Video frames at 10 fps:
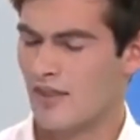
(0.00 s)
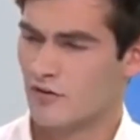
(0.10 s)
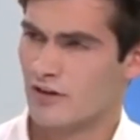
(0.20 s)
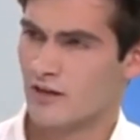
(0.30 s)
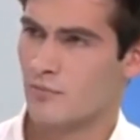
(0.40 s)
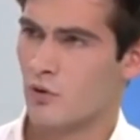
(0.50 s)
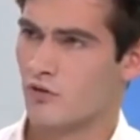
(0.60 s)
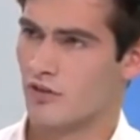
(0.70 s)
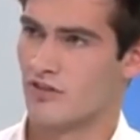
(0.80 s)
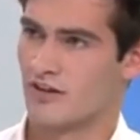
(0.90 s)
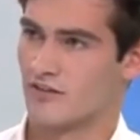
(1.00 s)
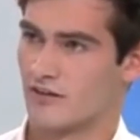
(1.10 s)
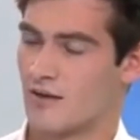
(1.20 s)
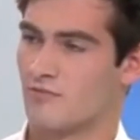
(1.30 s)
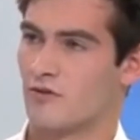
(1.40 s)
And the really important thing
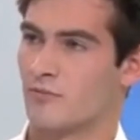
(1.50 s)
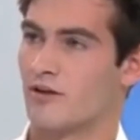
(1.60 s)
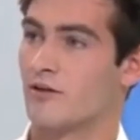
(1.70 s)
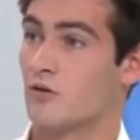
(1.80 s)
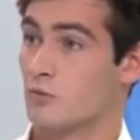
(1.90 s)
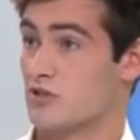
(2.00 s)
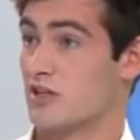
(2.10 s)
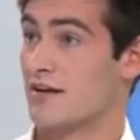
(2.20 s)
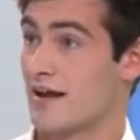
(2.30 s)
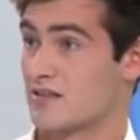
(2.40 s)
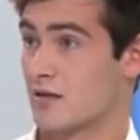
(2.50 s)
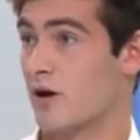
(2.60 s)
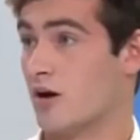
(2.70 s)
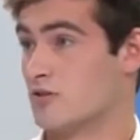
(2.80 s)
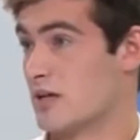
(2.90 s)
that came from it was the next
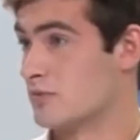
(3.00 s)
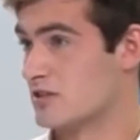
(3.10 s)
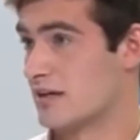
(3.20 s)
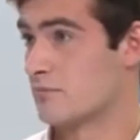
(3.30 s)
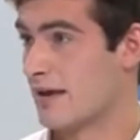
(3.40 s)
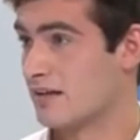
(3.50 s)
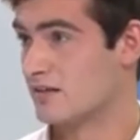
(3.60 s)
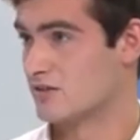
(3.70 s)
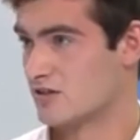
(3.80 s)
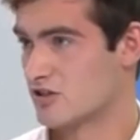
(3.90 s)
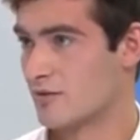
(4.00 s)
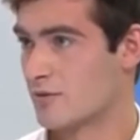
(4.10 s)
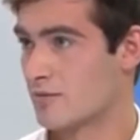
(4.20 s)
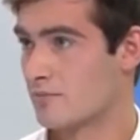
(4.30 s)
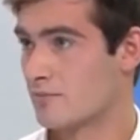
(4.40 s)
summer I was able to get a paid internship.